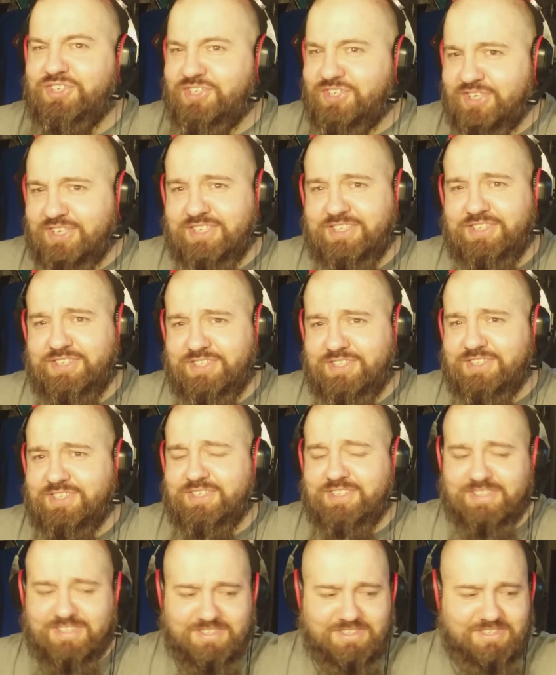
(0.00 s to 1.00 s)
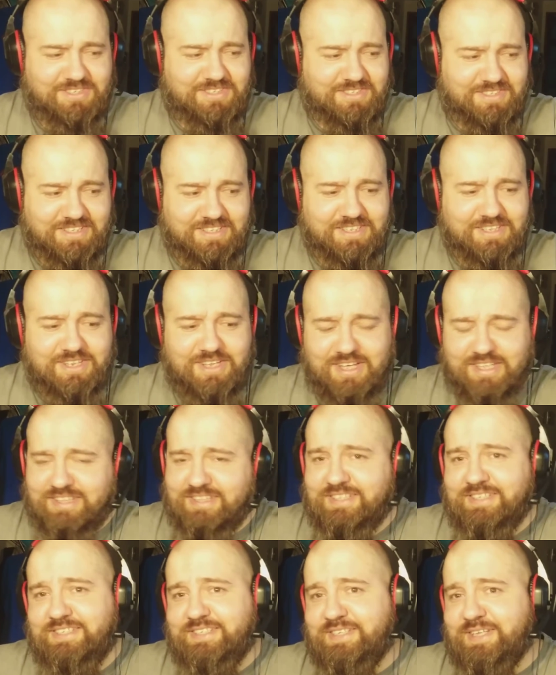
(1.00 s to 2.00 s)
just
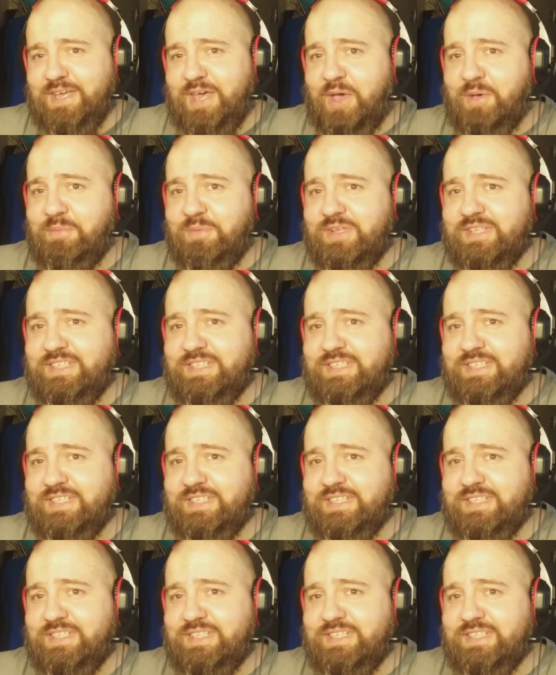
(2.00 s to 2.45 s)
not the same.